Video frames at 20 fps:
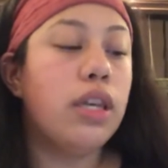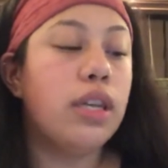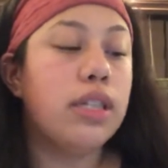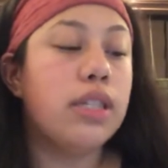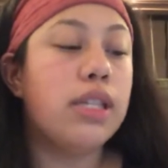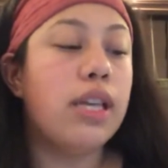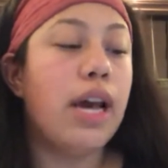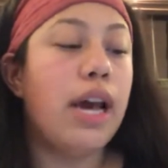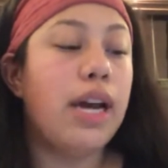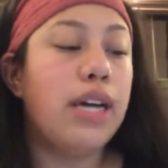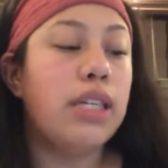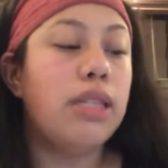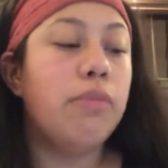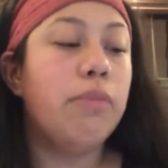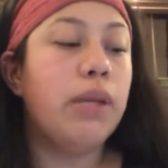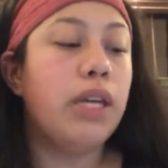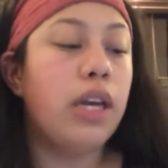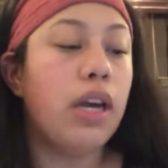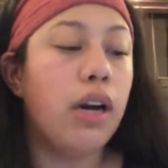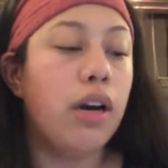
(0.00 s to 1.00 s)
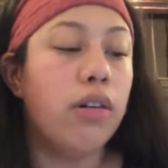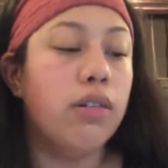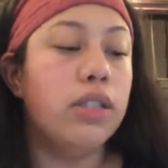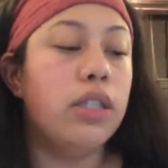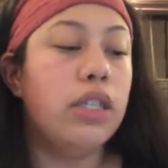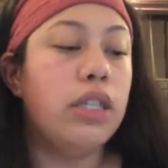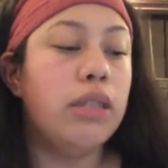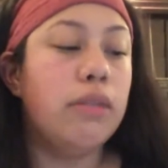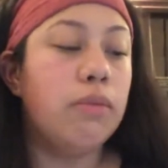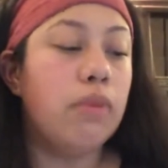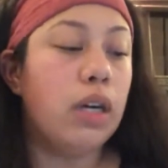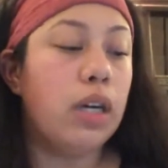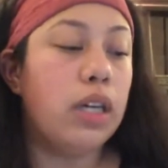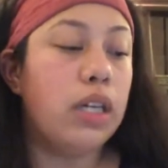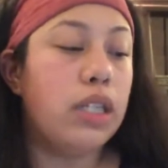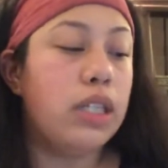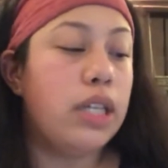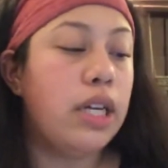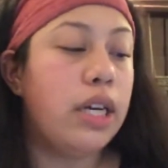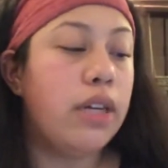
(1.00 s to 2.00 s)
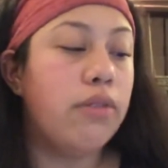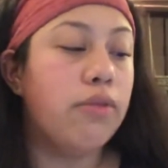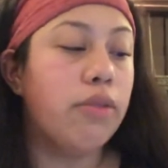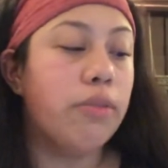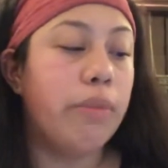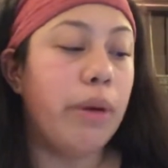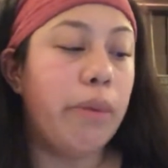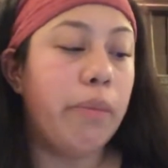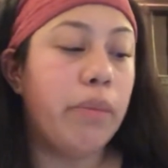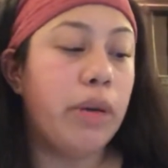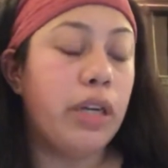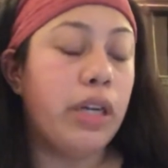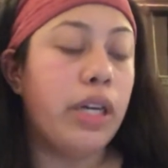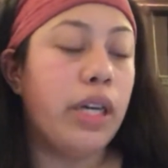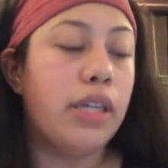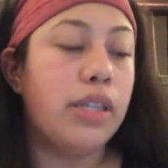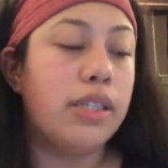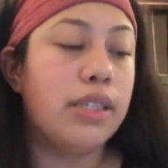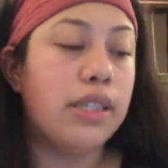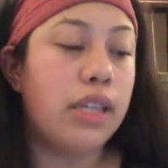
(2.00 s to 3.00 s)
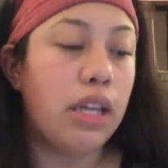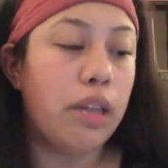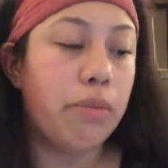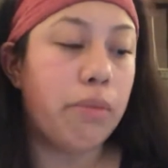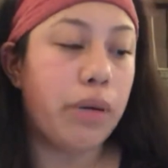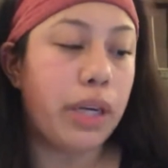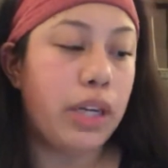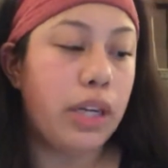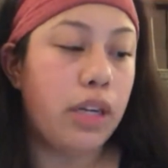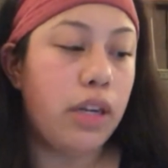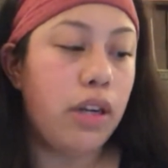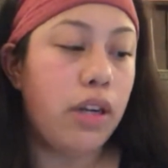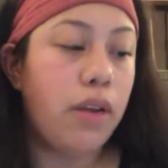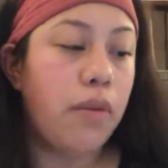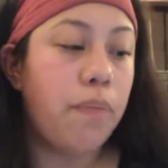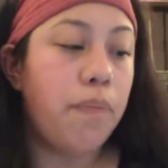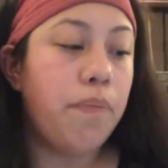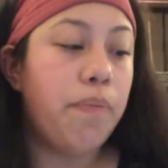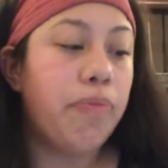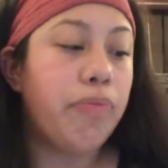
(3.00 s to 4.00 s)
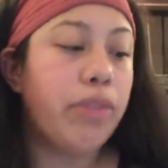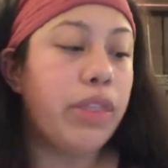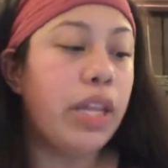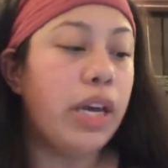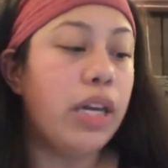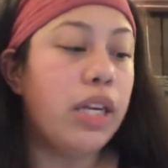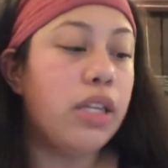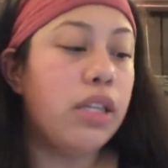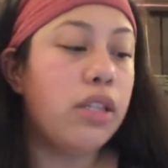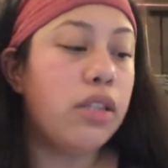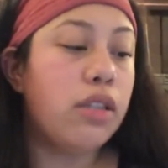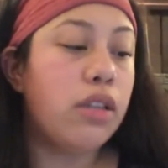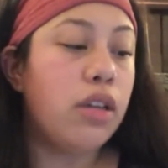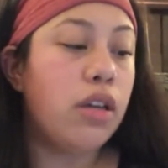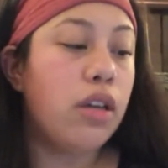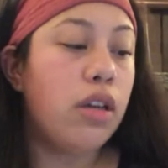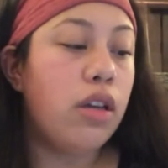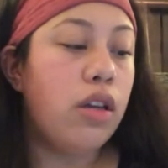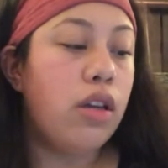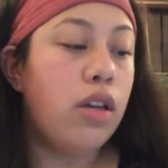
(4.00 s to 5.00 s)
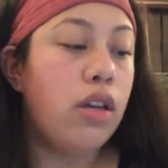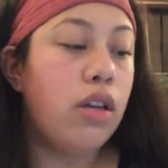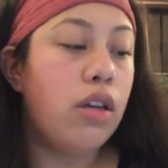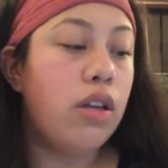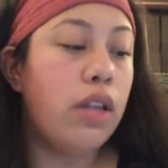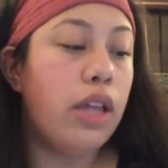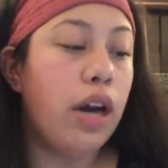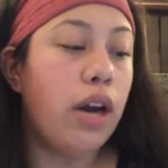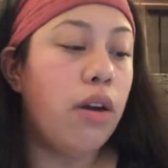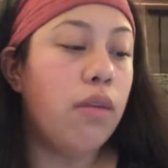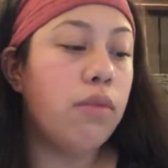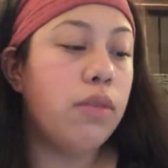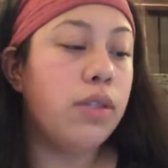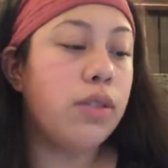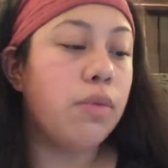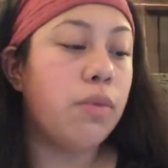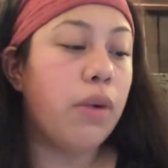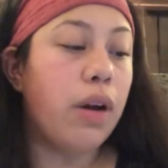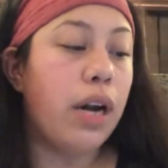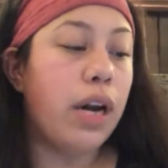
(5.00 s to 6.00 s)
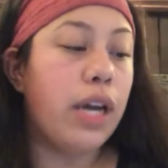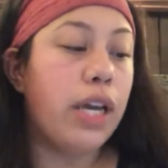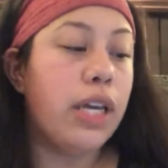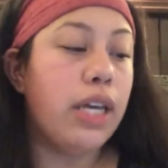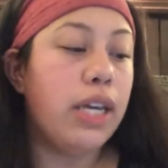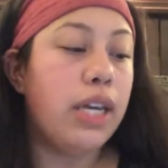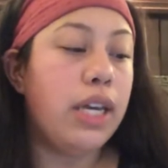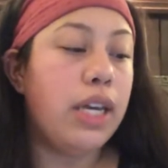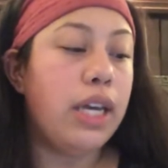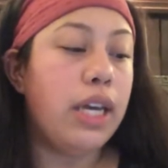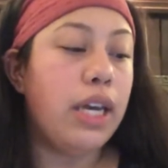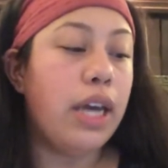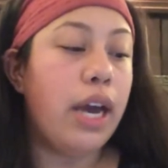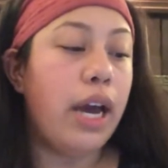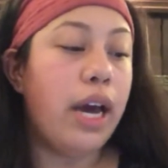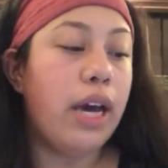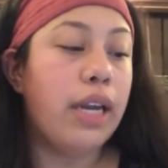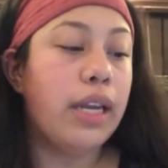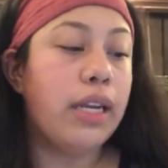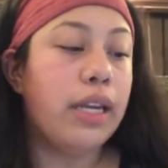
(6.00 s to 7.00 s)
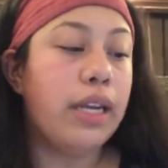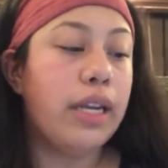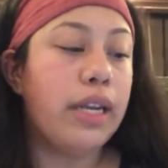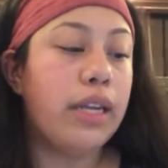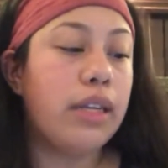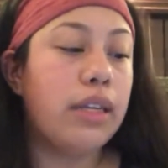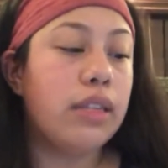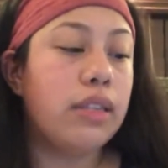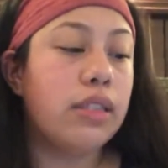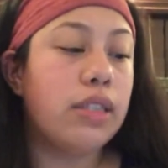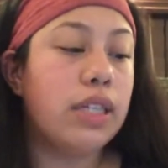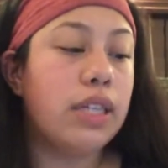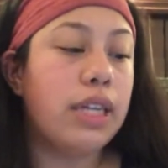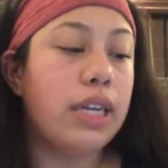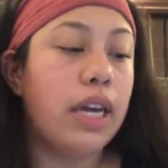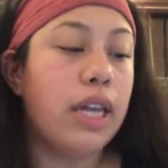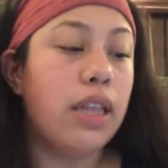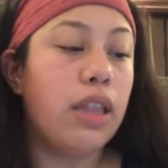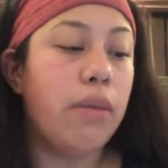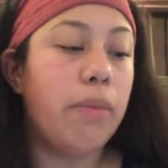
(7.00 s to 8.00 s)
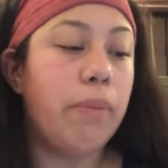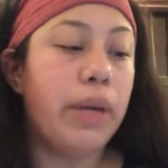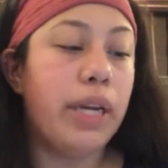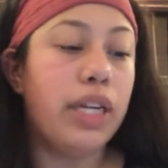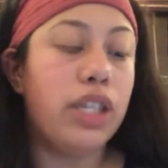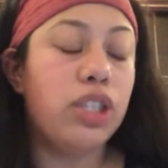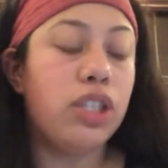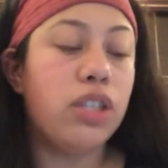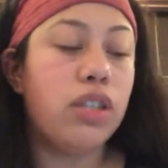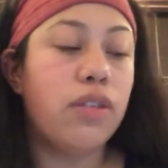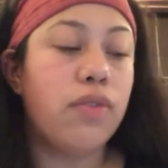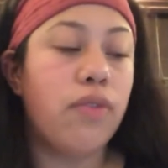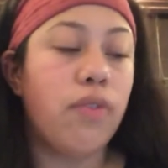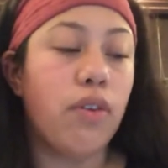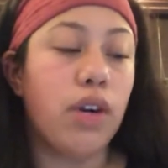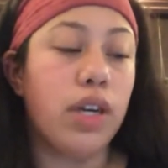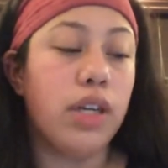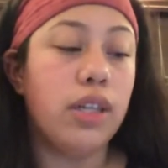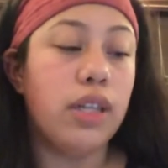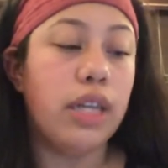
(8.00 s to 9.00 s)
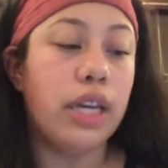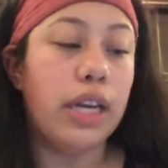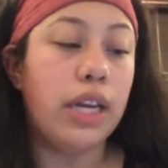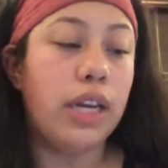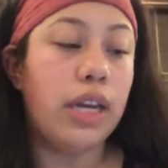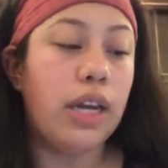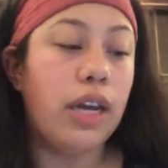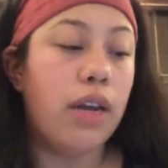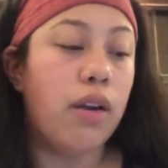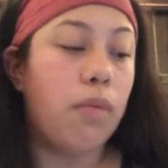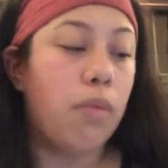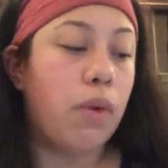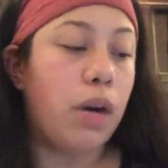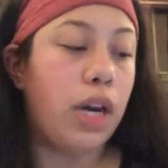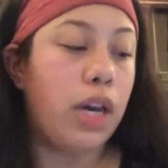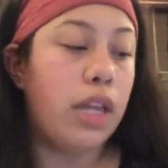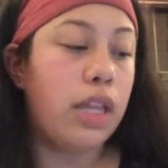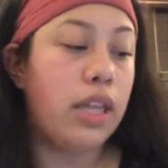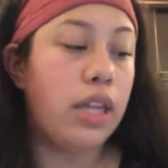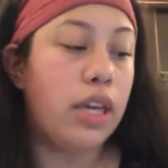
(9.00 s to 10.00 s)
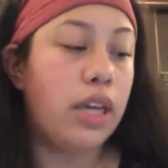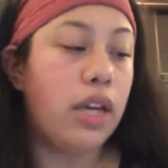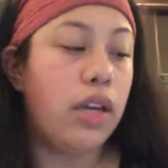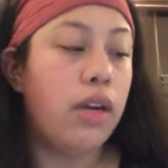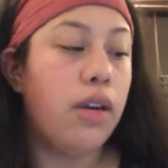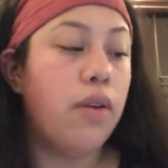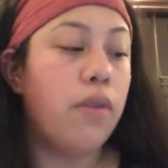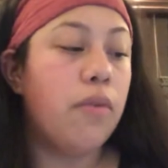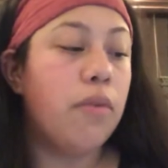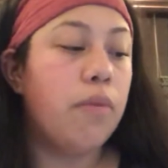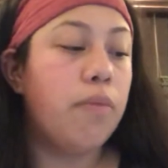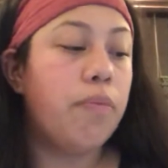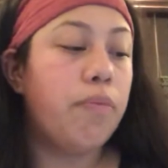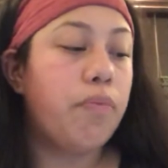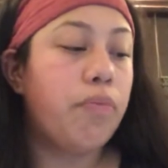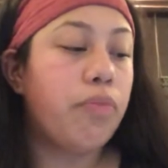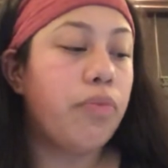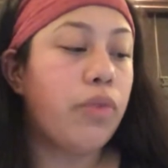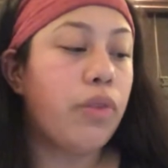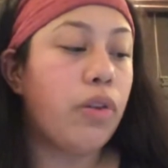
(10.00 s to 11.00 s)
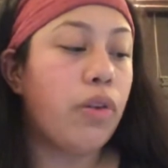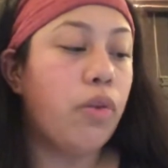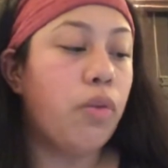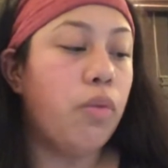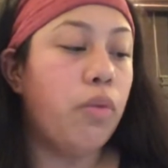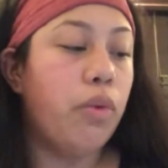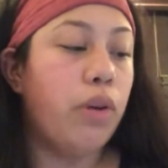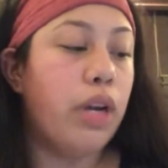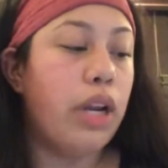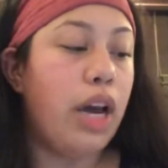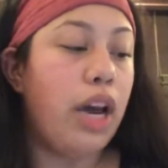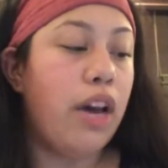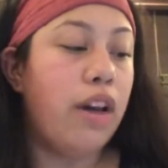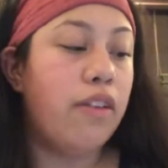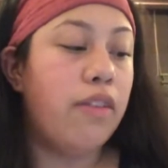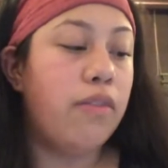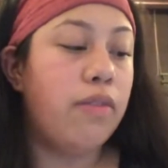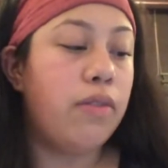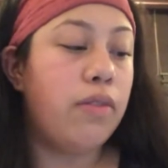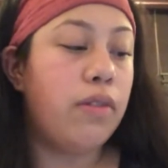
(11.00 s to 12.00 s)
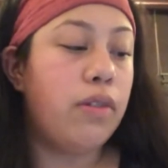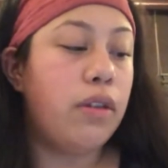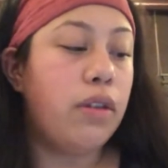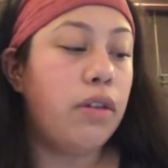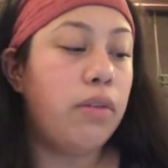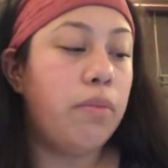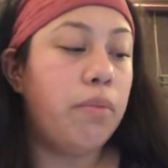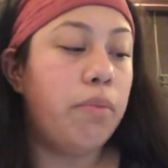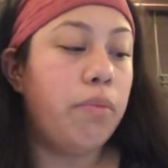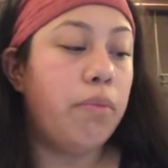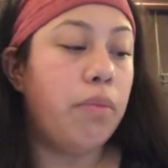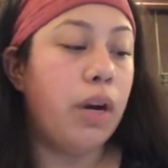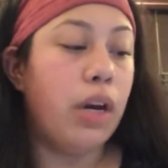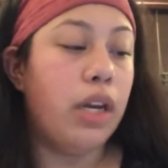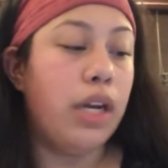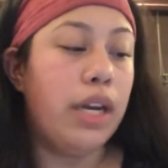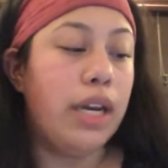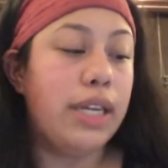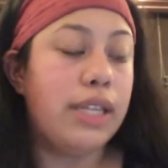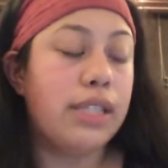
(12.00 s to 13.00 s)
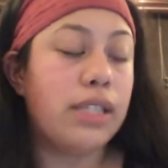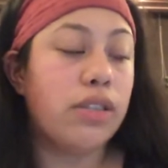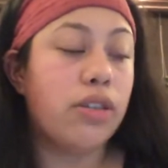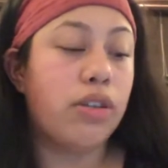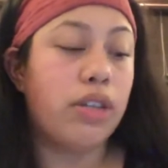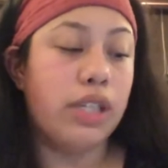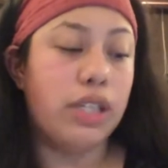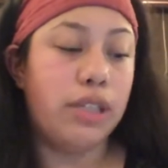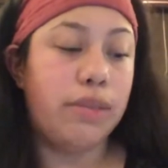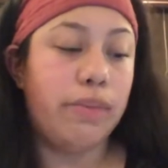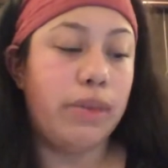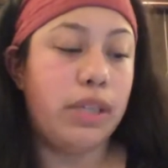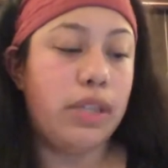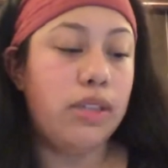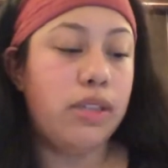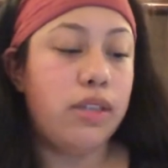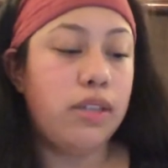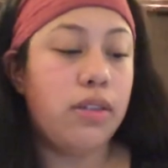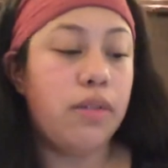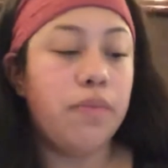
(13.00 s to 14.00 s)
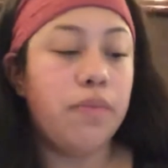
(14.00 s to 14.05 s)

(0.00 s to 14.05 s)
had to be held in mind and remembered and celebrated. That was why he had to get the pages for Helene and why they would have a nice Christmas.